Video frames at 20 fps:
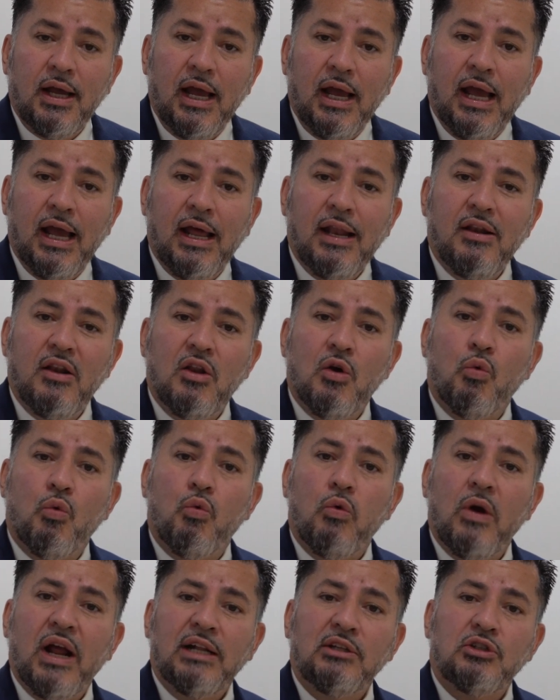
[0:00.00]
And the
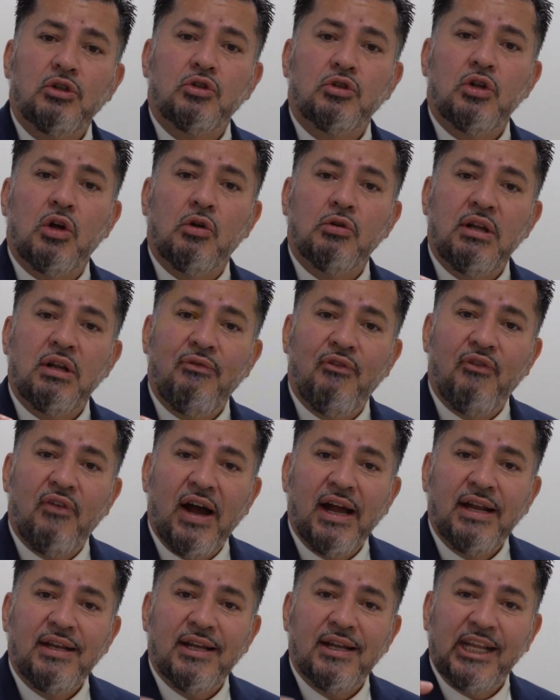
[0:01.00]
rentals will
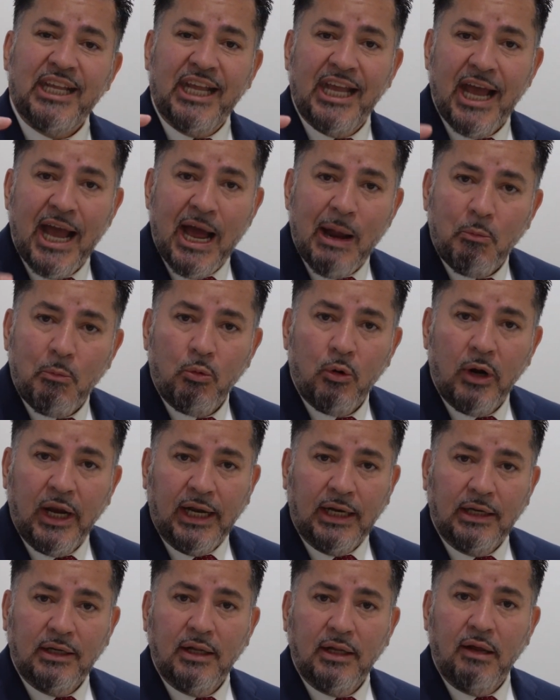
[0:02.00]
define the cap
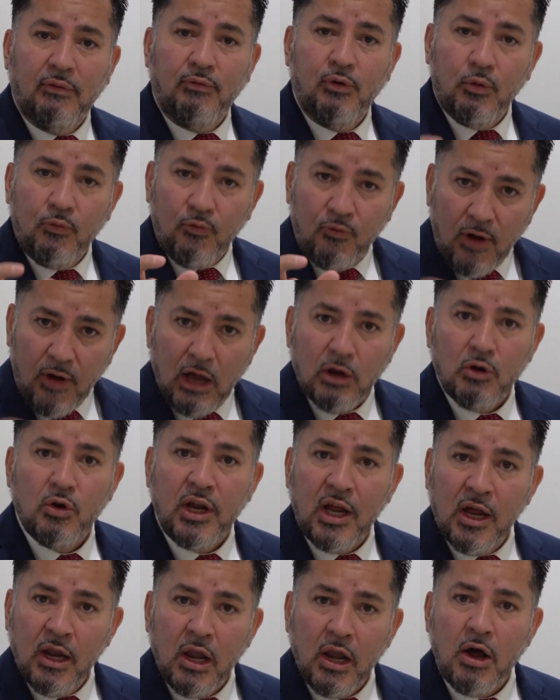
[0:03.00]
rate if you're
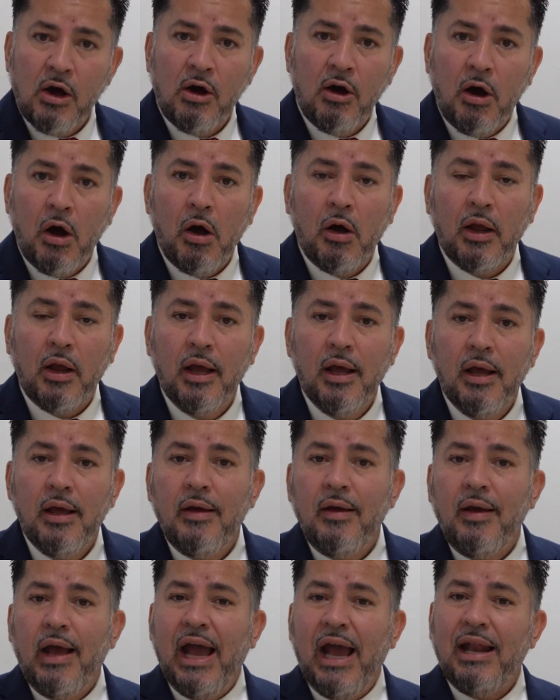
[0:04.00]
following along.
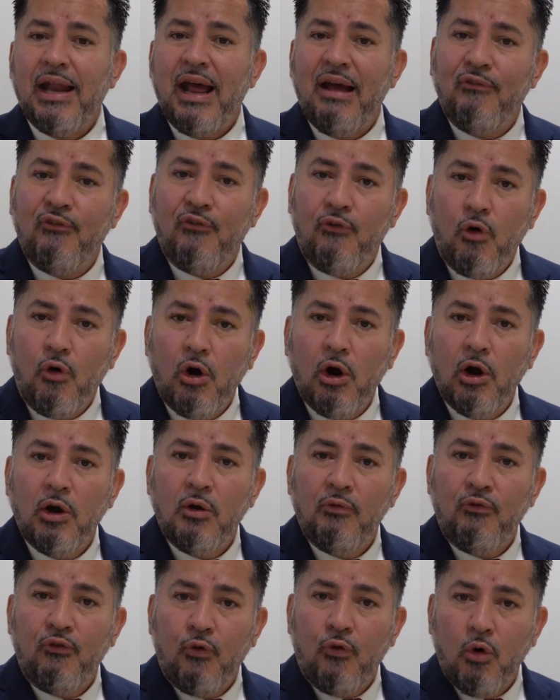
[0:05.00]
And at 4
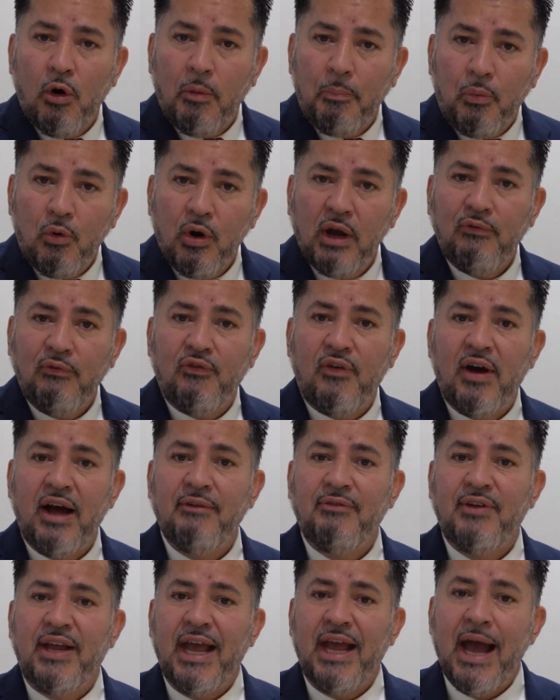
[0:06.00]
to
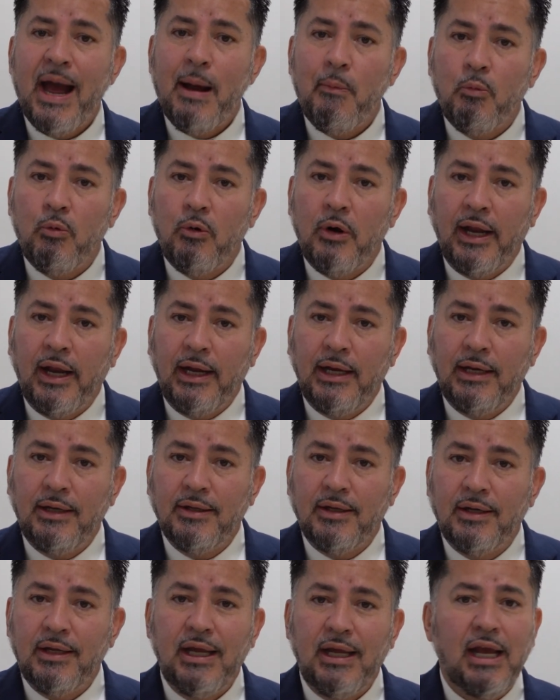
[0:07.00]
4.5 cap rate,
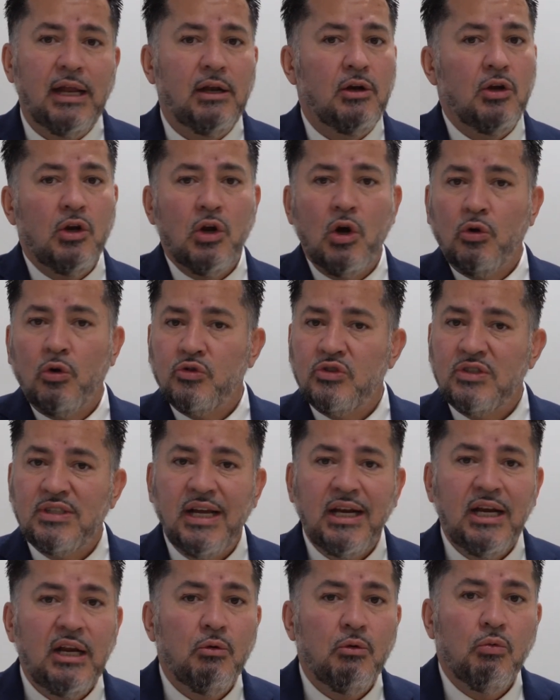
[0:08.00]
again, no
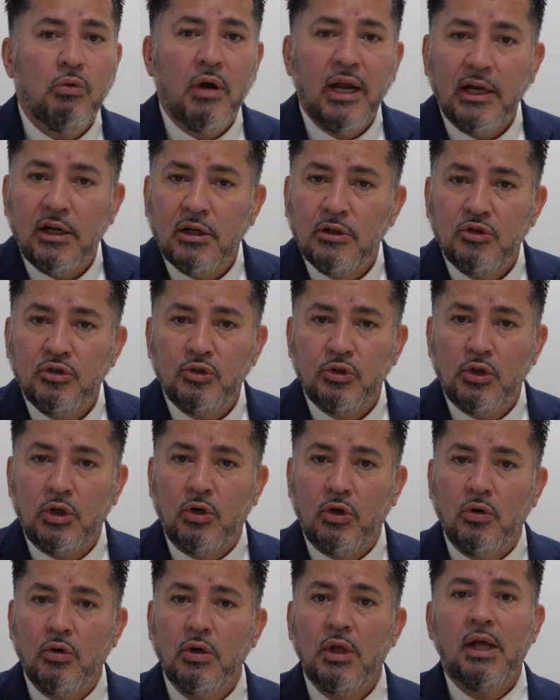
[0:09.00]
city rent
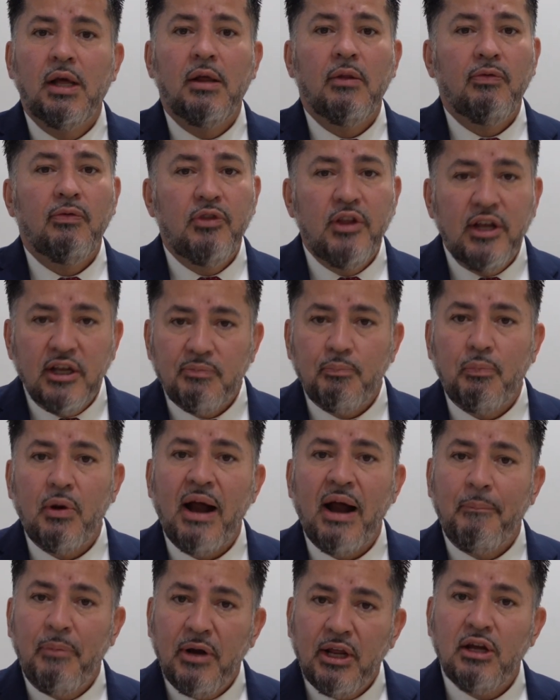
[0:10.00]
control, this
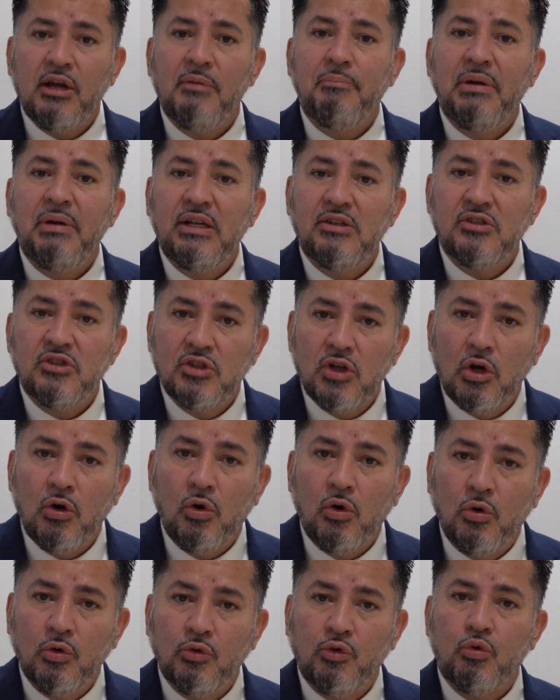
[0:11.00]
property could be
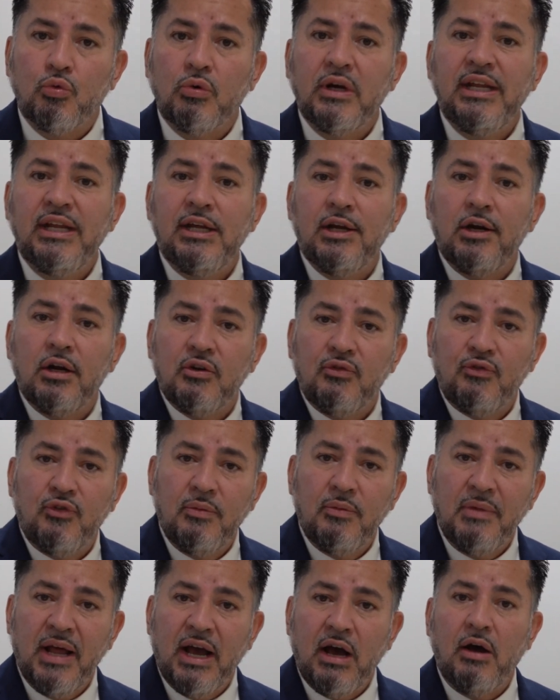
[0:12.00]
sold 3 years
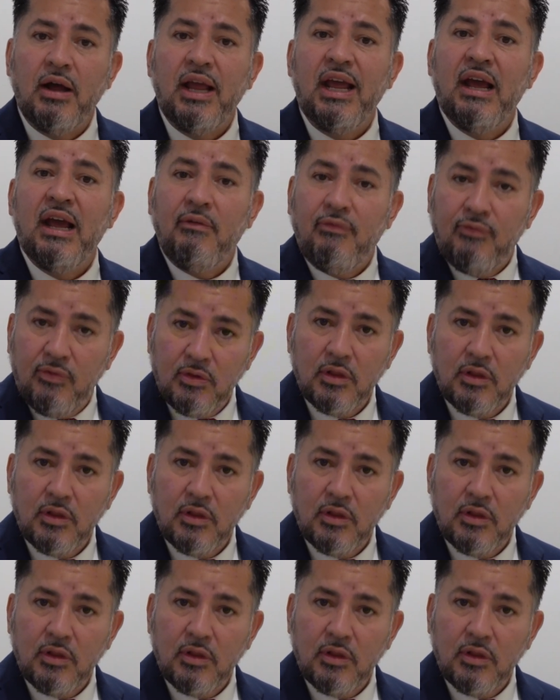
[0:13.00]
from now if